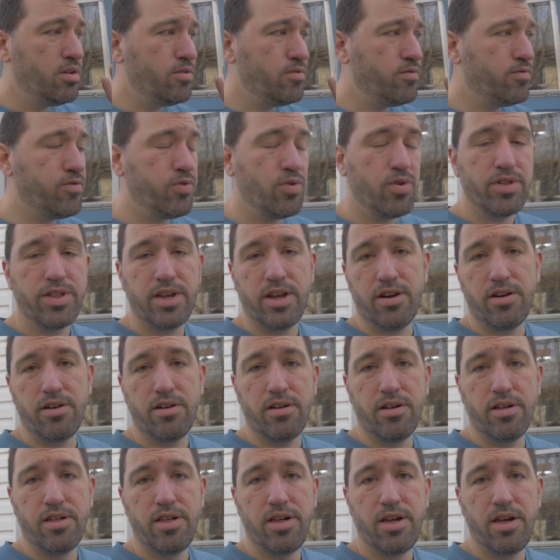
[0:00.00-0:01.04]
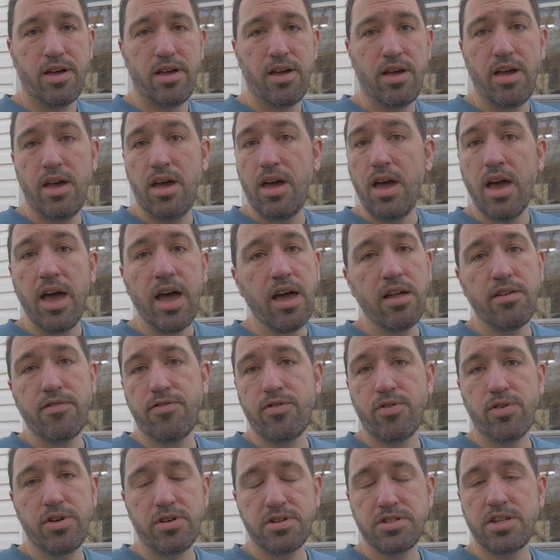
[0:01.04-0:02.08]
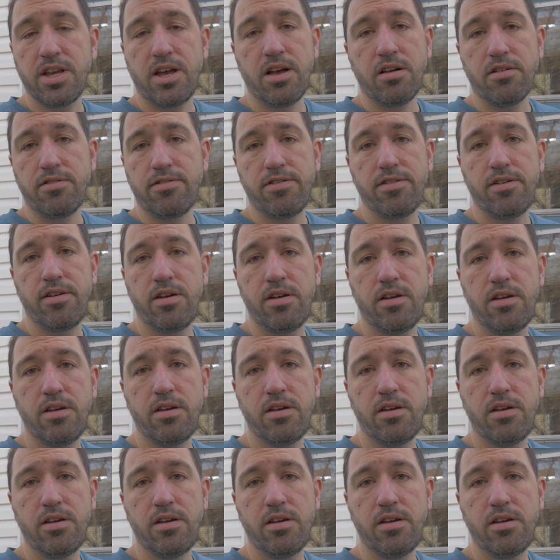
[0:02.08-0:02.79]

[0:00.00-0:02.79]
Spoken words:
for the earth and for yourself.